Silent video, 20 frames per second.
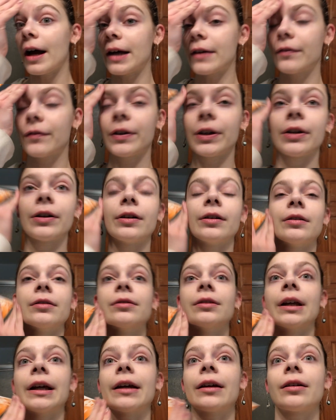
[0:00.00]
I feel
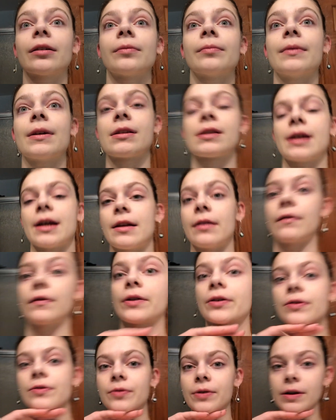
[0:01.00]
like my skin
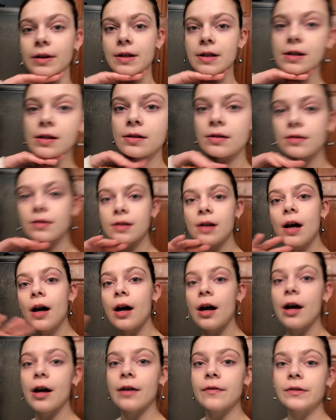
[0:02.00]
feels really
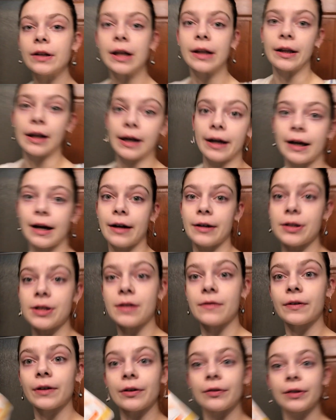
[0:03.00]
soft and like I
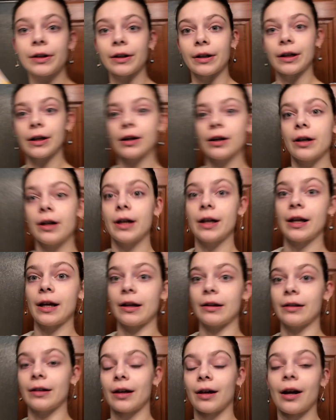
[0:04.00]
just feel really good
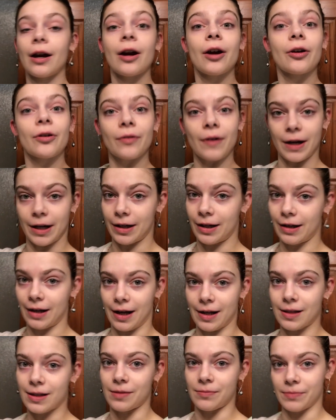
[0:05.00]
and ready to
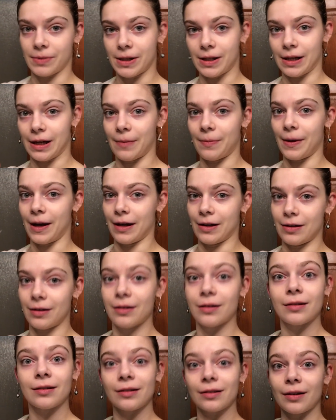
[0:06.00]
get some sleep and
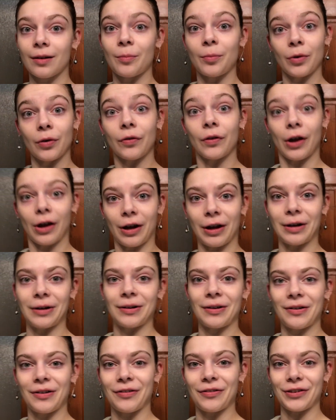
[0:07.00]
move on
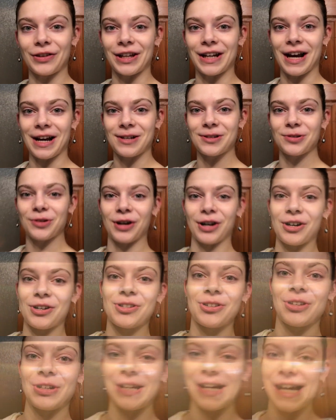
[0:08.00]
for the next
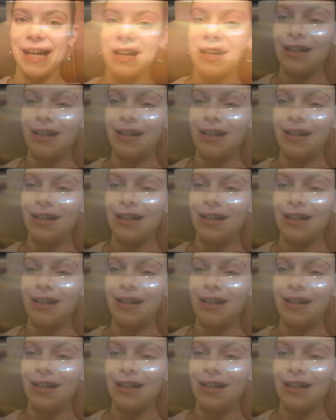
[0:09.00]
rehearsal day.